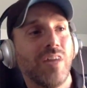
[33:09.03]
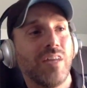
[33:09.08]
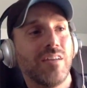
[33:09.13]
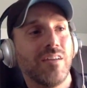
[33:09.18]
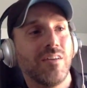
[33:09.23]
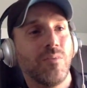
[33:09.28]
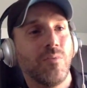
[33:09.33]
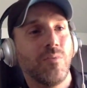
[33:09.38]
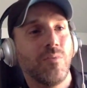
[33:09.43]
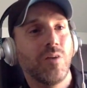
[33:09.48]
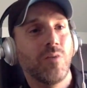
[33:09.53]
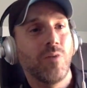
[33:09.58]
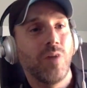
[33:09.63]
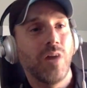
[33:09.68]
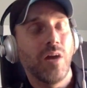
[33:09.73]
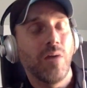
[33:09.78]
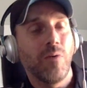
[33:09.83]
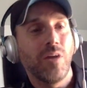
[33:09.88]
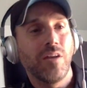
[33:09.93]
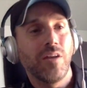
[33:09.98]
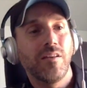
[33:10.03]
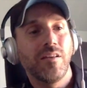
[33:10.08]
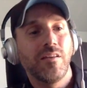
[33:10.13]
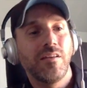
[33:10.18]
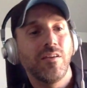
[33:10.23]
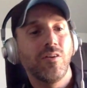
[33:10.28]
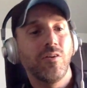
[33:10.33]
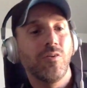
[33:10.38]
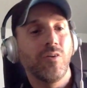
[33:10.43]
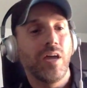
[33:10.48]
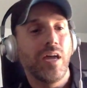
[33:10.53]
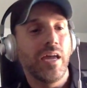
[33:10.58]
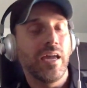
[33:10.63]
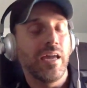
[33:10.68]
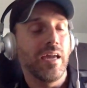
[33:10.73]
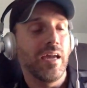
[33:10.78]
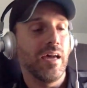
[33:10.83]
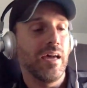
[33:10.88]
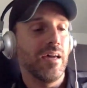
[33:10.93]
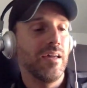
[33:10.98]
I did one where I wanted to do
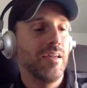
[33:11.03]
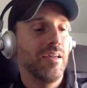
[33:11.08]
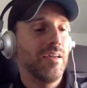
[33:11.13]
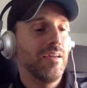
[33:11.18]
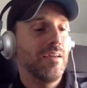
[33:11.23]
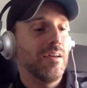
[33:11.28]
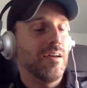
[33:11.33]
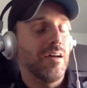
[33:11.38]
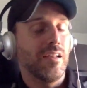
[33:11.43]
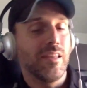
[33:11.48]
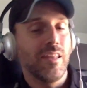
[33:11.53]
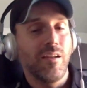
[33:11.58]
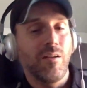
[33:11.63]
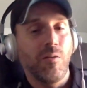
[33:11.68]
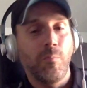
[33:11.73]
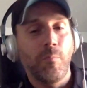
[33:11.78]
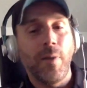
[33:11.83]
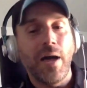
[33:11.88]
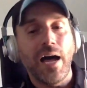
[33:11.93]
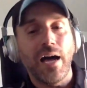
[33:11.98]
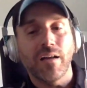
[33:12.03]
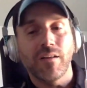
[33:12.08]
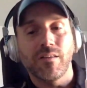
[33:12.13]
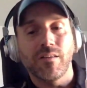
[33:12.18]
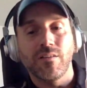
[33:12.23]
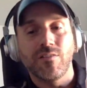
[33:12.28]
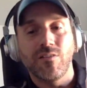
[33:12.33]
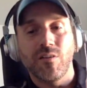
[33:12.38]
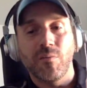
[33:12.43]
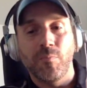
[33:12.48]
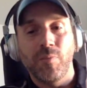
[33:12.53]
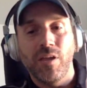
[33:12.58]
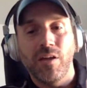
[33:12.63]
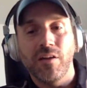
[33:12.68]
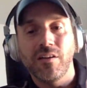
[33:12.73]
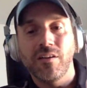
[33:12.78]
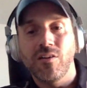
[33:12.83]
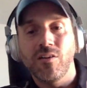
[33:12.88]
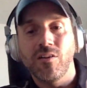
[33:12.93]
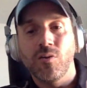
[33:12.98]
a, uh, a little box that you could
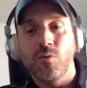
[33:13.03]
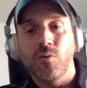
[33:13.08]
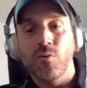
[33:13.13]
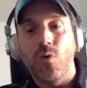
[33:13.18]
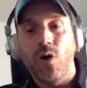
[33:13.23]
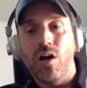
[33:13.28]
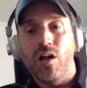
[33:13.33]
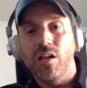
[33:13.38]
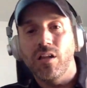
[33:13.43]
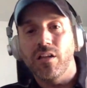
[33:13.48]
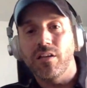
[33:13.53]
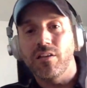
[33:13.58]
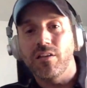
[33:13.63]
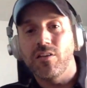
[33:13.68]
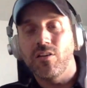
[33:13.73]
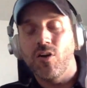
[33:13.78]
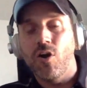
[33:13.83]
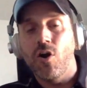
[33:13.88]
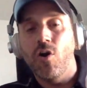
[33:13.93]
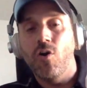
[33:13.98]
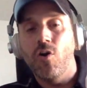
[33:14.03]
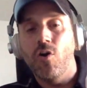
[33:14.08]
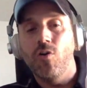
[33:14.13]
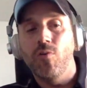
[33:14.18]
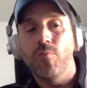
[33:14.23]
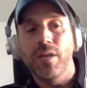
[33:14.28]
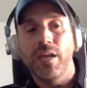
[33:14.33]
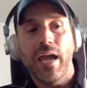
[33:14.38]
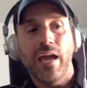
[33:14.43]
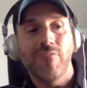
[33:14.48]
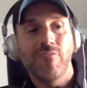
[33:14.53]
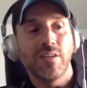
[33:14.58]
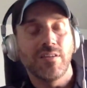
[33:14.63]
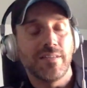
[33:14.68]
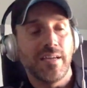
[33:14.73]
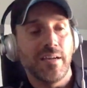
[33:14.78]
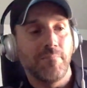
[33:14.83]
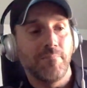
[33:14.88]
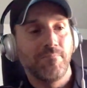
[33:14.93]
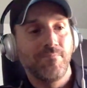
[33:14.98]
plug into your wall in your home and have
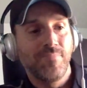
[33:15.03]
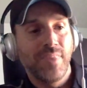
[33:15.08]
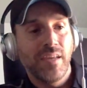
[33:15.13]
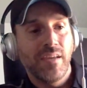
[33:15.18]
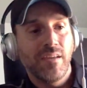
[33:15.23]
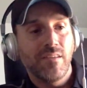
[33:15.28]
it, um,